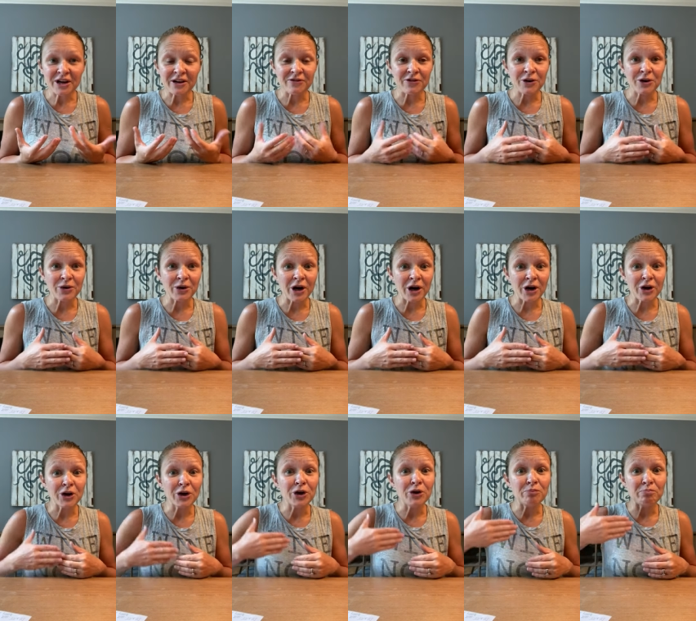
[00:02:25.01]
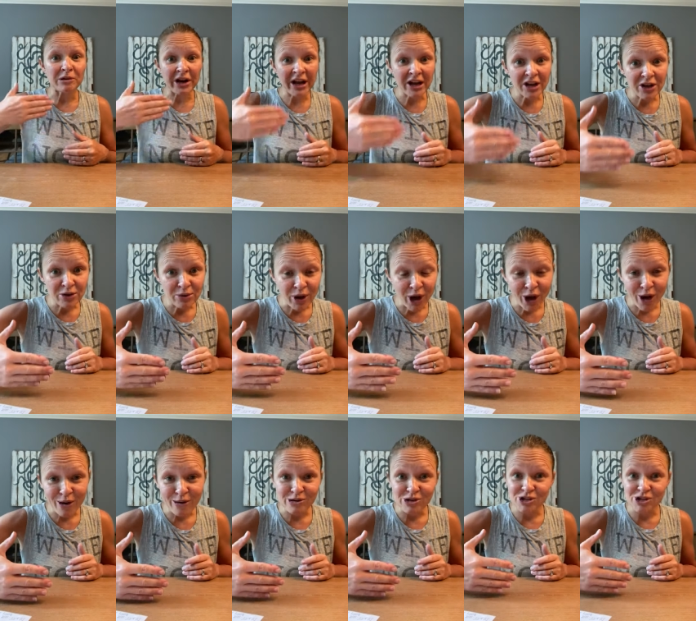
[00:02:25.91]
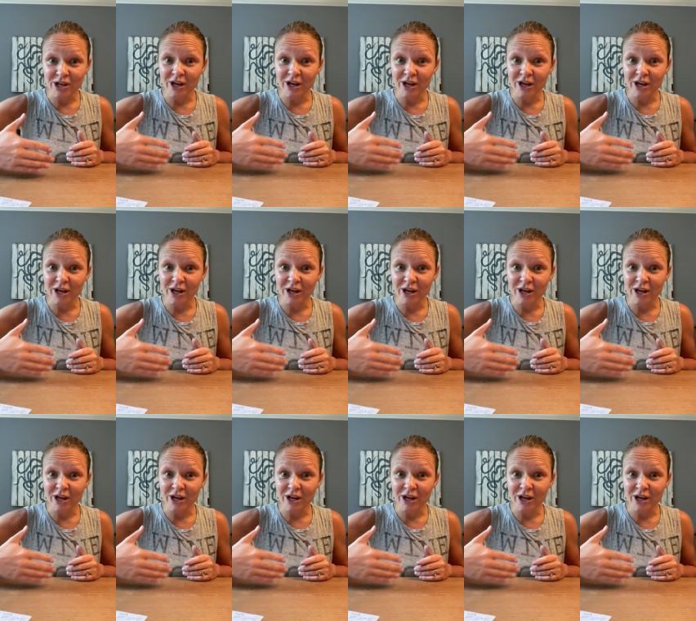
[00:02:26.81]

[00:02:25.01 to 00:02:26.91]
if you're a brand new coach